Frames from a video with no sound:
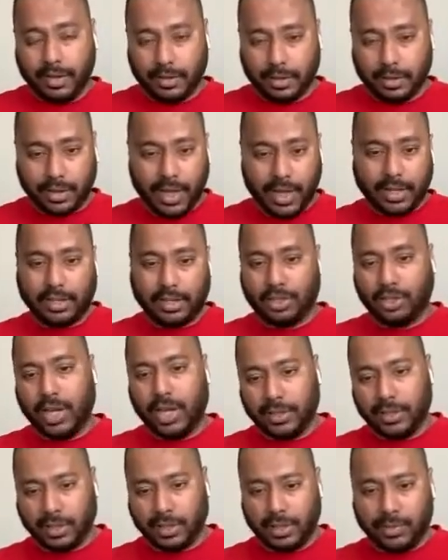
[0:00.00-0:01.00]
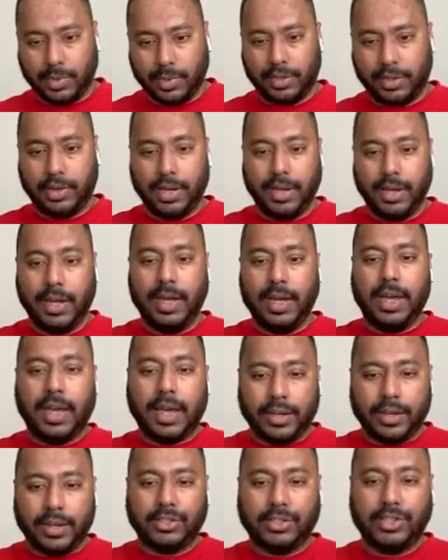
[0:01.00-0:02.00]
So that's challenge number 3.
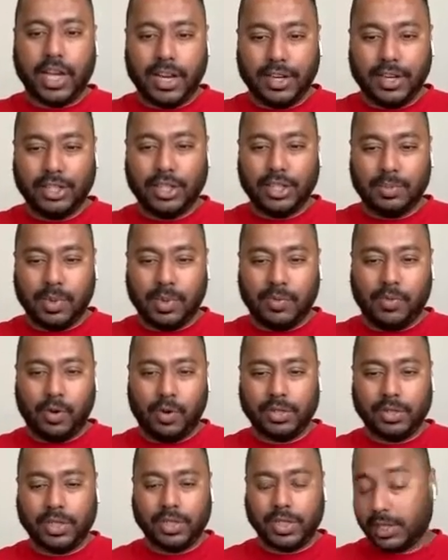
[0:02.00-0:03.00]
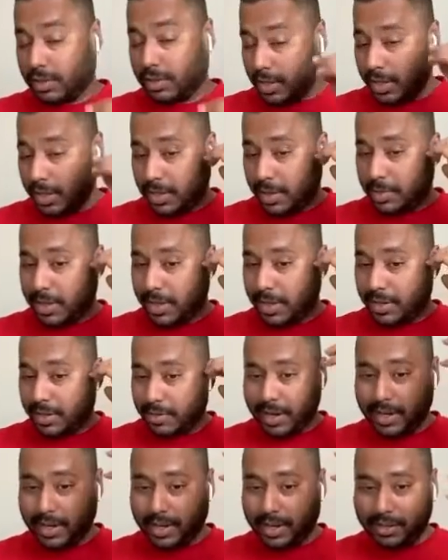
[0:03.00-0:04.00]
And challenge number 4 is actually something
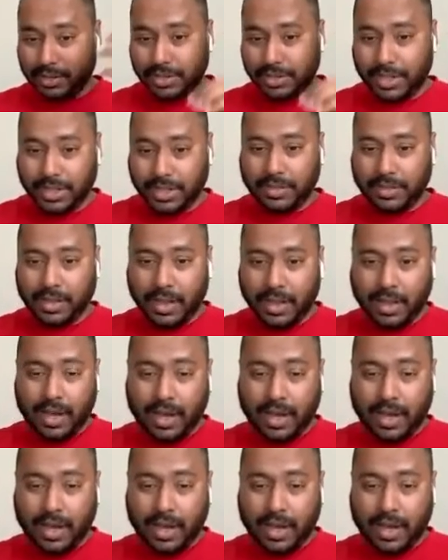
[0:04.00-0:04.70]
very interesting.